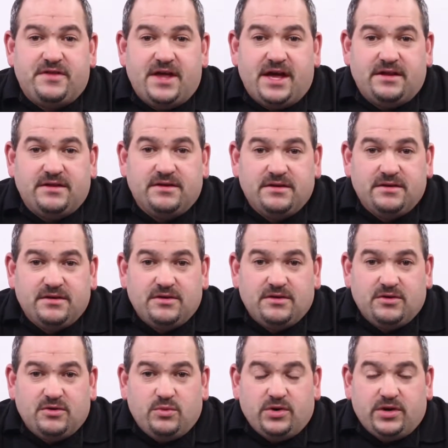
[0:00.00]
that
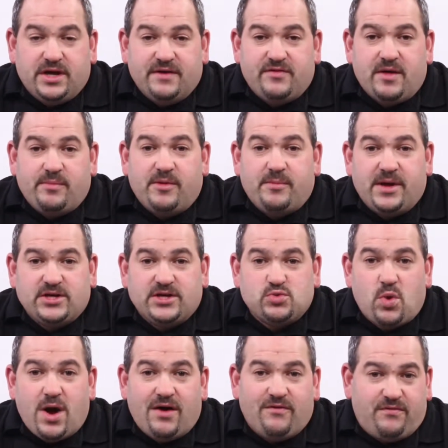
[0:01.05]
will give them the best wow